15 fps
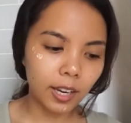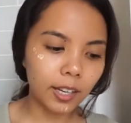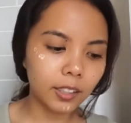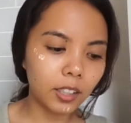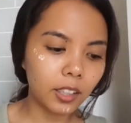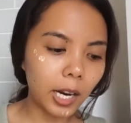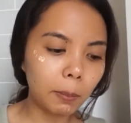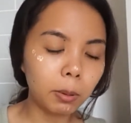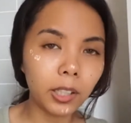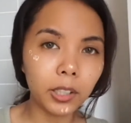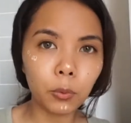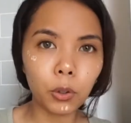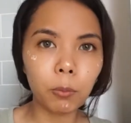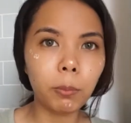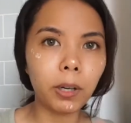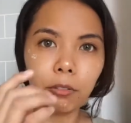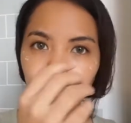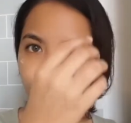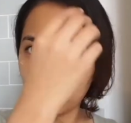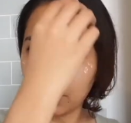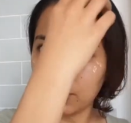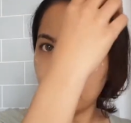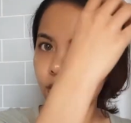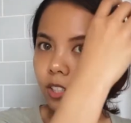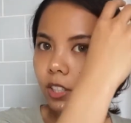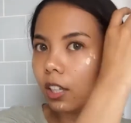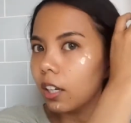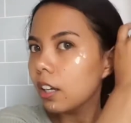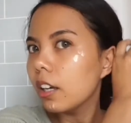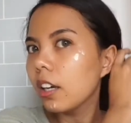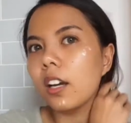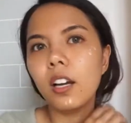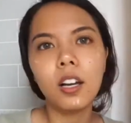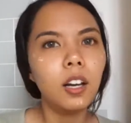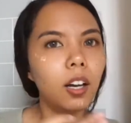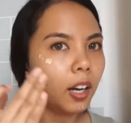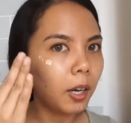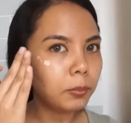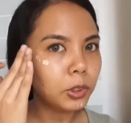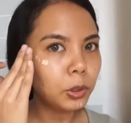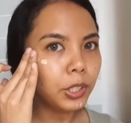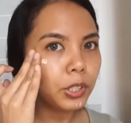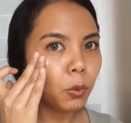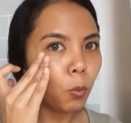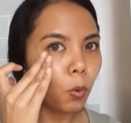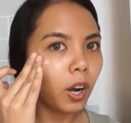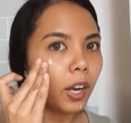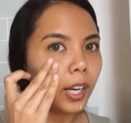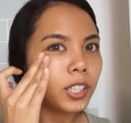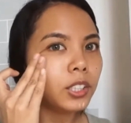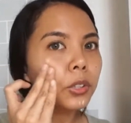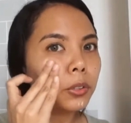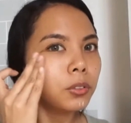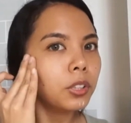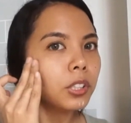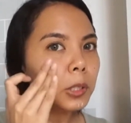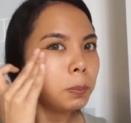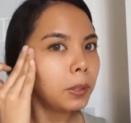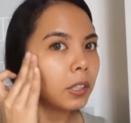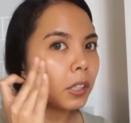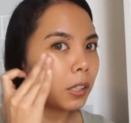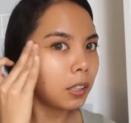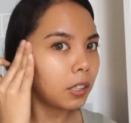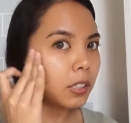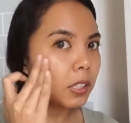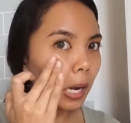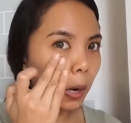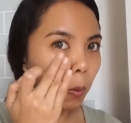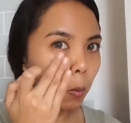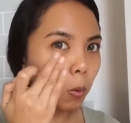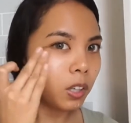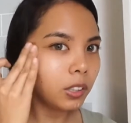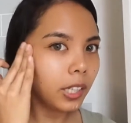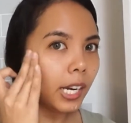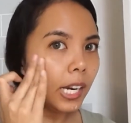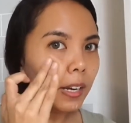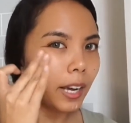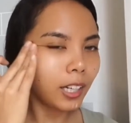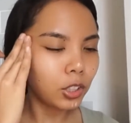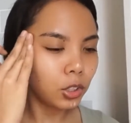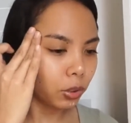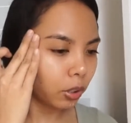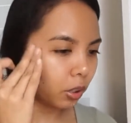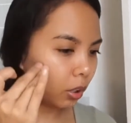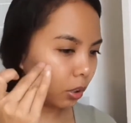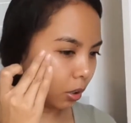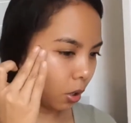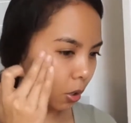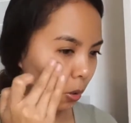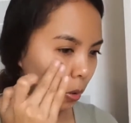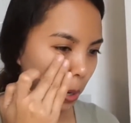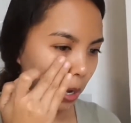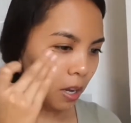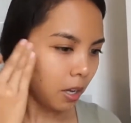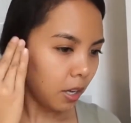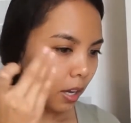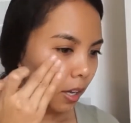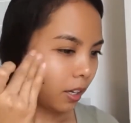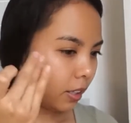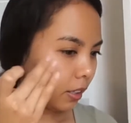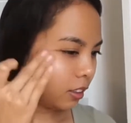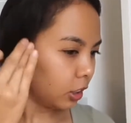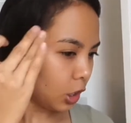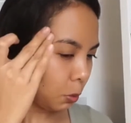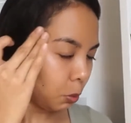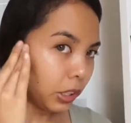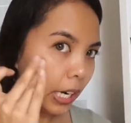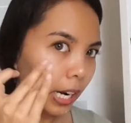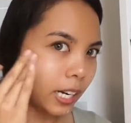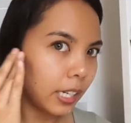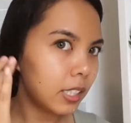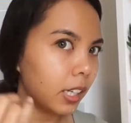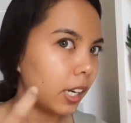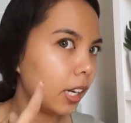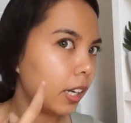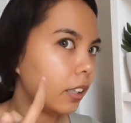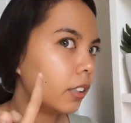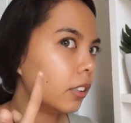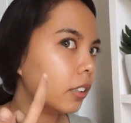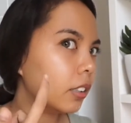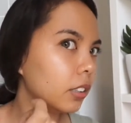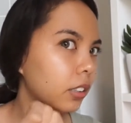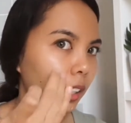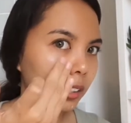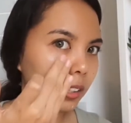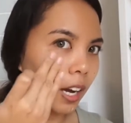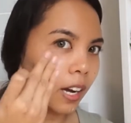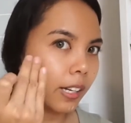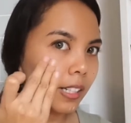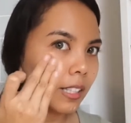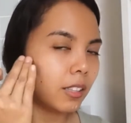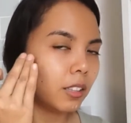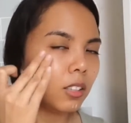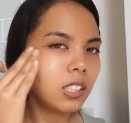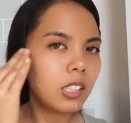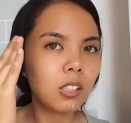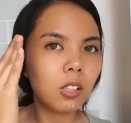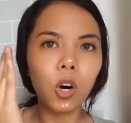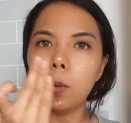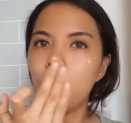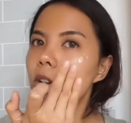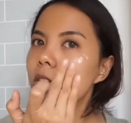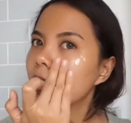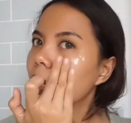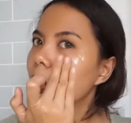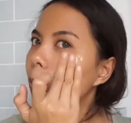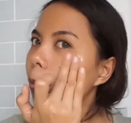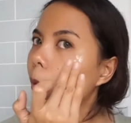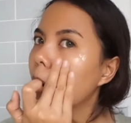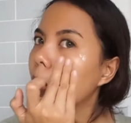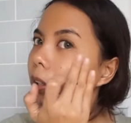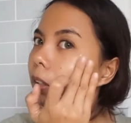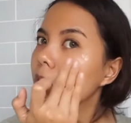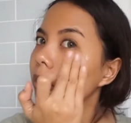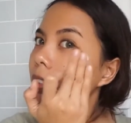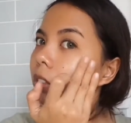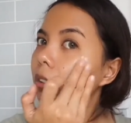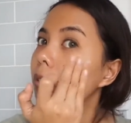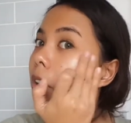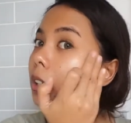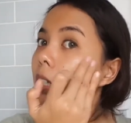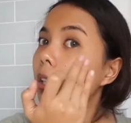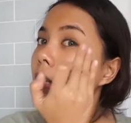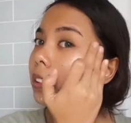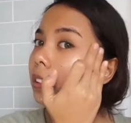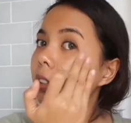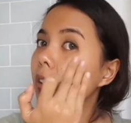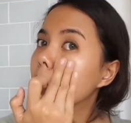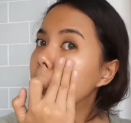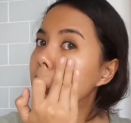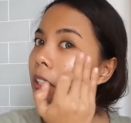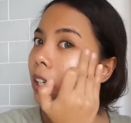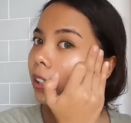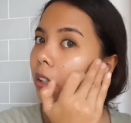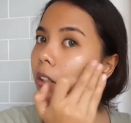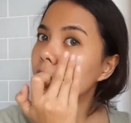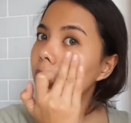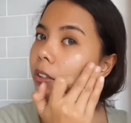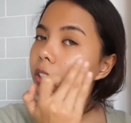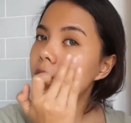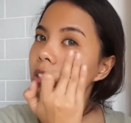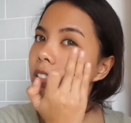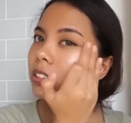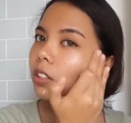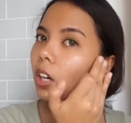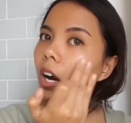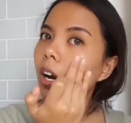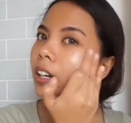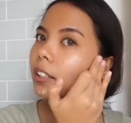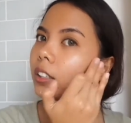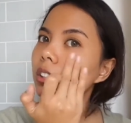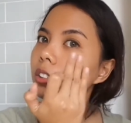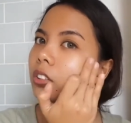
and then I blend it with my fingers. The reason why I do this because I want a natural glow. This one has a, look at that, it looks almost like water, you know, there is that glow. It's not